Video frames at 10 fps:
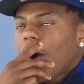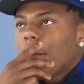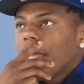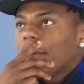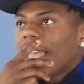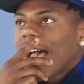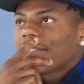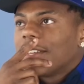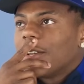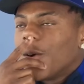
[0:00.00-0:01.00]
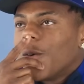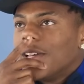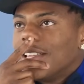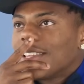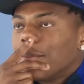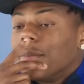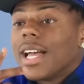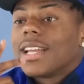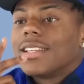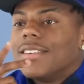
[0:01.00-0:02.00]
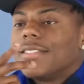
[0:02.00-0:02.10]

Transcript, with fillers: I will maybe have to go with Black